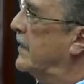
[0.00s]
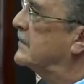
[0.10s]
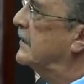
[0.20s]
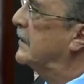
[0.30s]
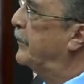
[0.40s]

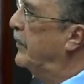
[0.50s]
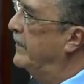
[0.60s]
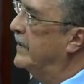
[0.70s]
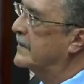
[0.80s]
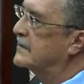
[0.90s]
at the
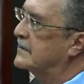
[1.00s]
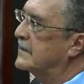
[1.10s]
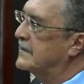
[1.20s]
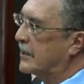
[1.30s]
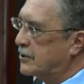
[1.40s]
previous
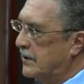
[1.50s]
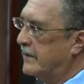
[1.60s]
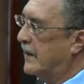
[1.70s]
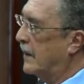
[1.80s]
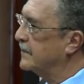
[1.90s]
session of the
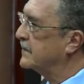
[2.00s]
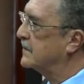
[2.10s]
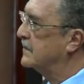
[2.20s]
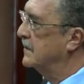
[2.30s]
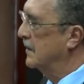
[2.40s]
House.
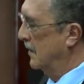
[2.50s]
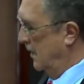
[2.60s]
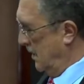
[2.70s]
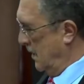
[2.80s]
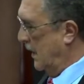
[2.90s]

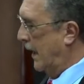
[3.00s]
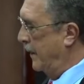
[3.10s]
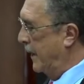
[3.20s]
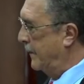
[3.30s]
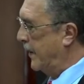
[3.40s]
I
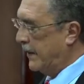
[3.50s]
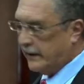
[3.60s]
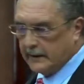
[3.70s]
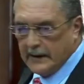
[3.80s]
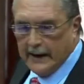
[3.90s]
remember that
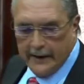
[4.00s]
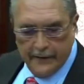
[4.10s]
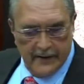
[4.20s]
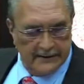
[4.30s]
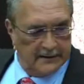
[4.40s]
I had
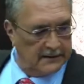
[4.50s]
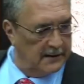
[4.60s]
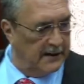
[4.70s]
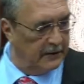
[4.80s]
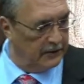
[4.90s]
raised it, and
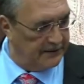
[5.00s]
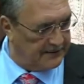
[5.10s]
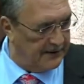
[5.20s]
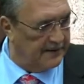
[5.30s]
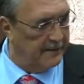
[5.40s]
I noticed
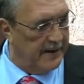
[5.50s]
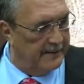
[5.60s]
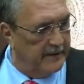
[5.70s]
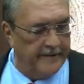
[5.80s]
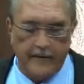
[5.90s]
that the
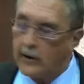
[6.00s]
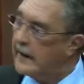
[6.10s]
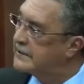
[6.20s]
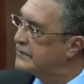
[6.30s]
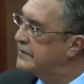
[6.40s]
member for
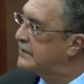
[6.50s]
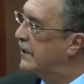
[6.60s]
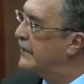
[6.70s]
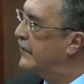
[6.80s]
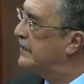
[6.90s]
Castries
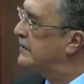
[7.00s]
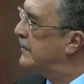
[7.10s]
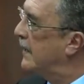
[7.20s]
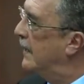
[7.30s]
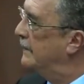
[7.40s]
South raised it again.